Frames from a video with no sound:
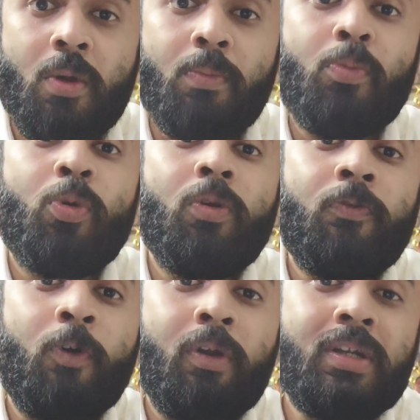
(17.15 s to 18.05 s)
more
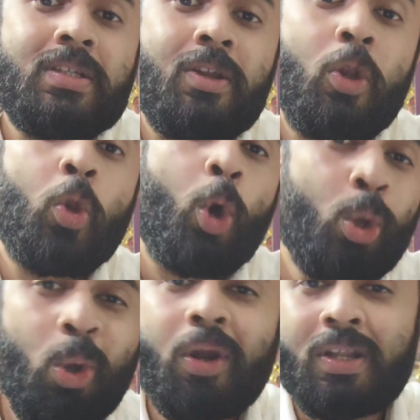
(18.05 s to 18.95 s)
for its
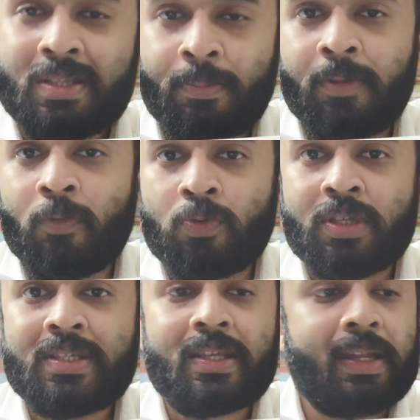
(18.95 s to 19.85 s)
non-contraceptive uses